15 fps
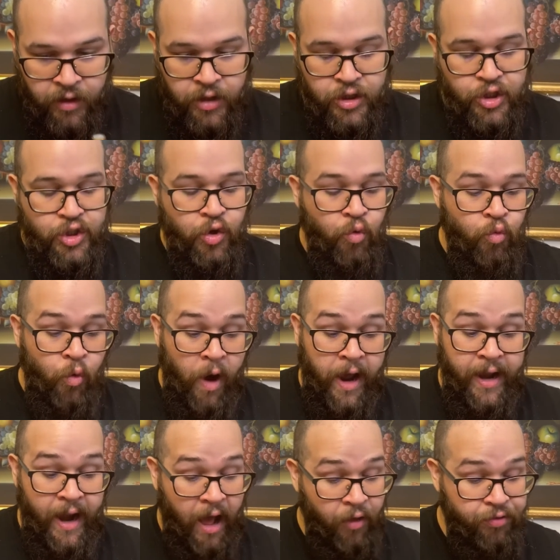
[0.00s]
So
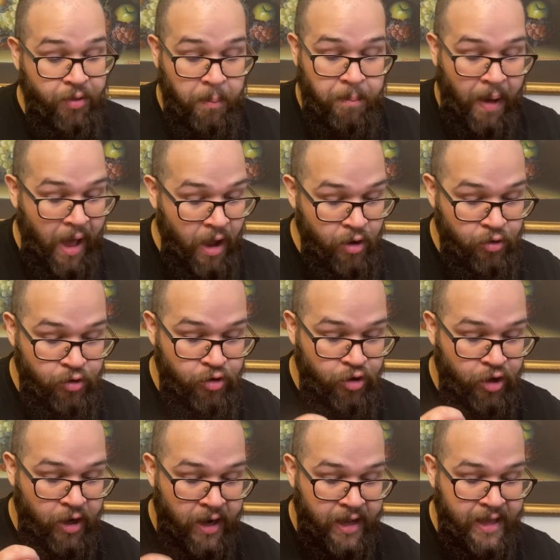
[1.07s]
right out the bottle, you're
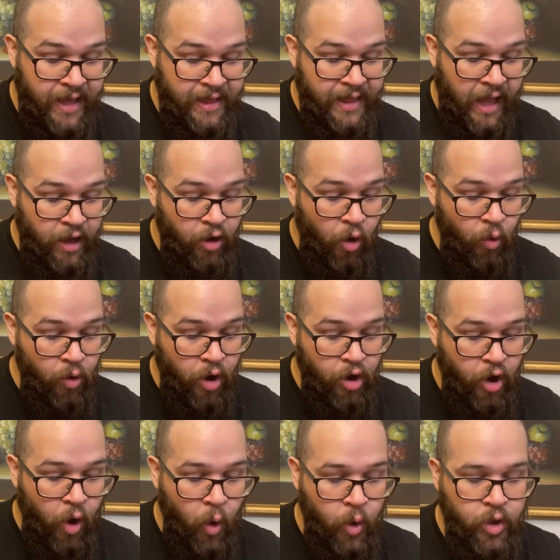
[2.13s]
going to get that
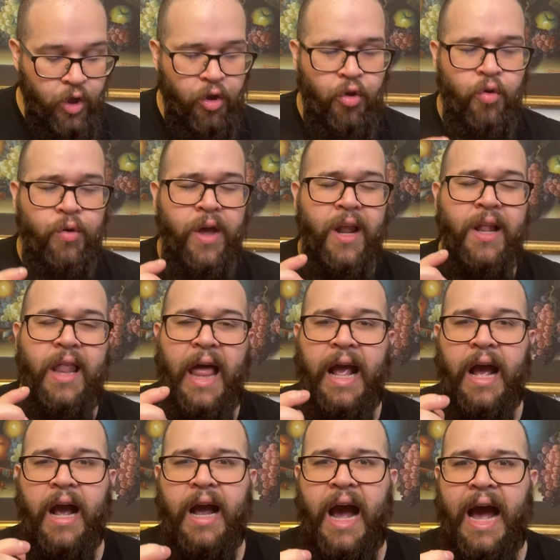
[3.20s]
Coca-Cola. You get like
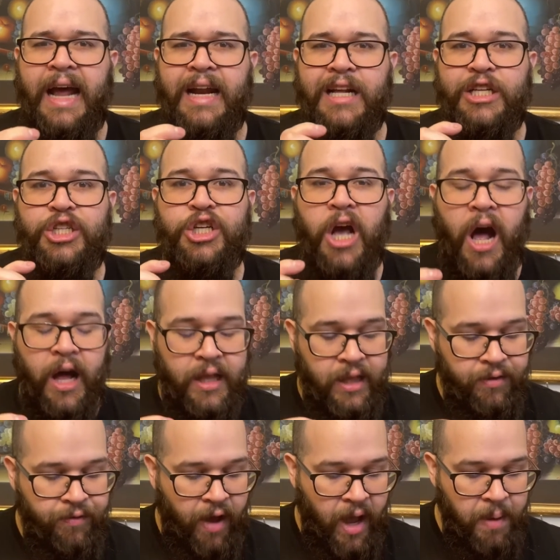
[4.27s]
a kind of
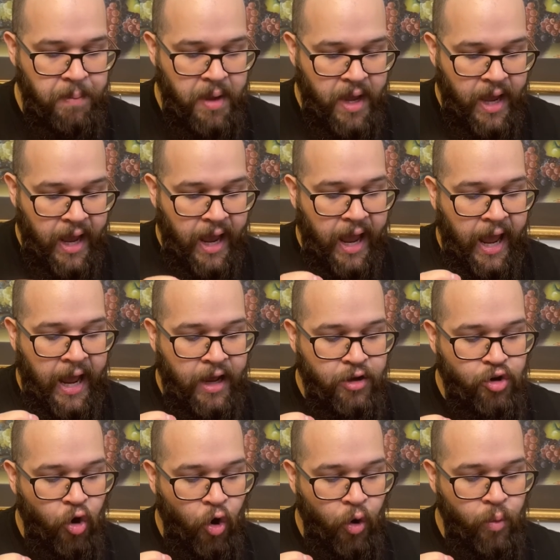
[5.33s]
chocolate vibe. And
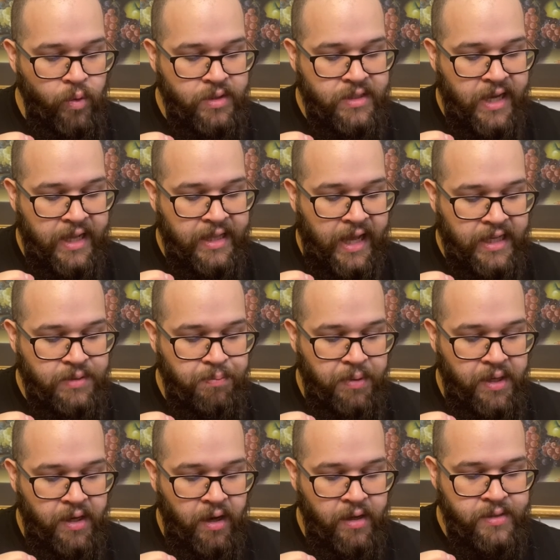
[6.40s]
Corey was saying that's
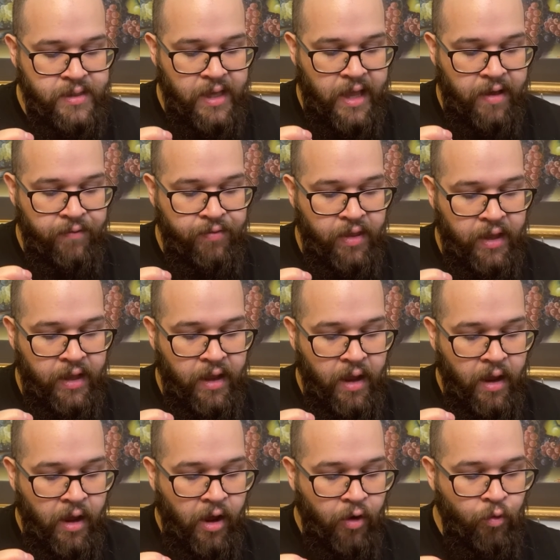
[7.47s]
because of the
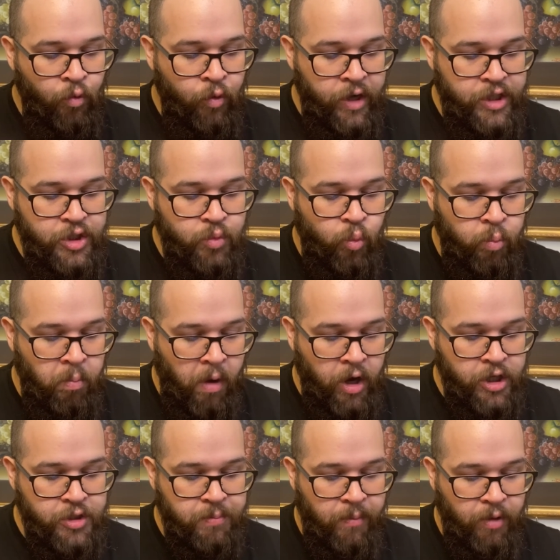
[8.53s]
rich
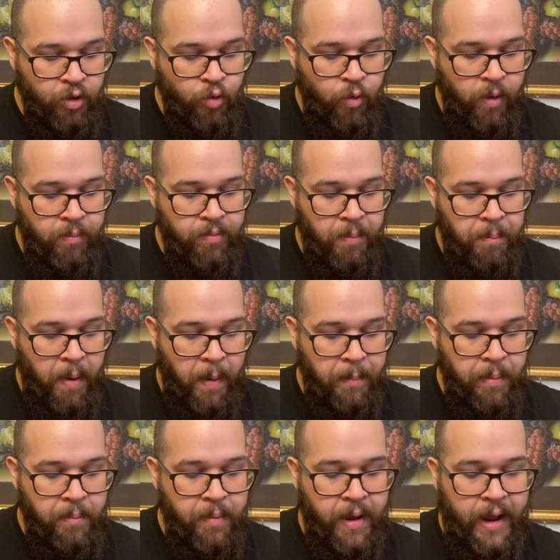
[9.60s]
marshmallow cream, the
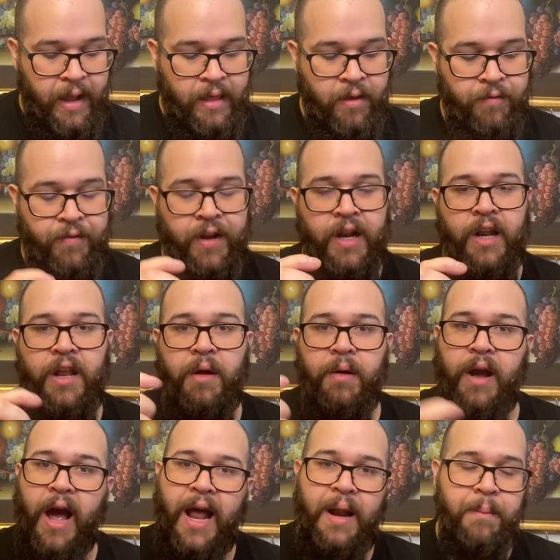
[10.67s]
peppermint, and the vanilla
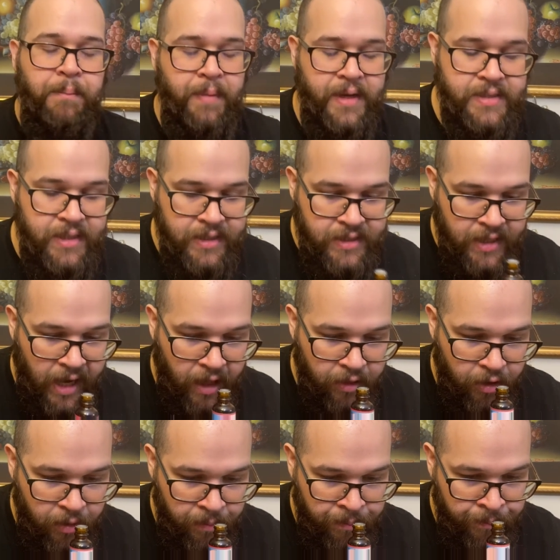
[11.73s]
kind of mixing
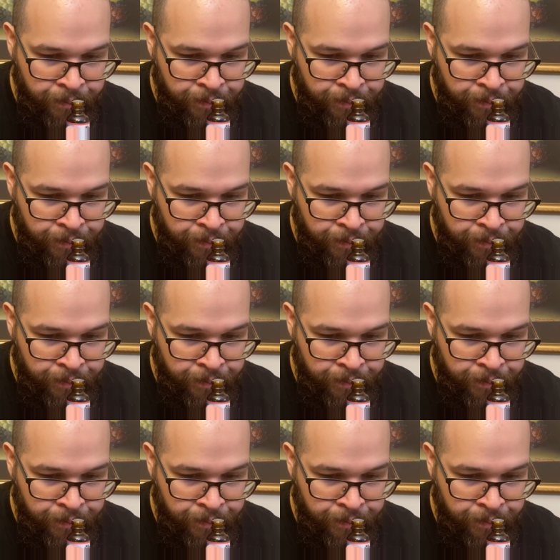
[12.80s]
together.